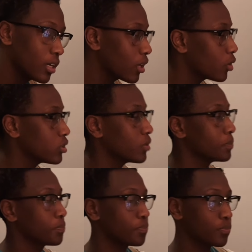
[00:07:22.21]
Good look.
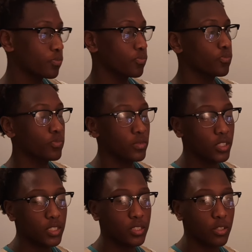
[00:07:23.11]

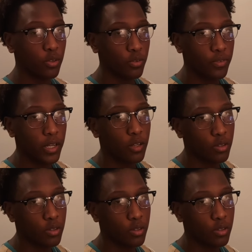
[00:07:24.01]
This is the Corvette.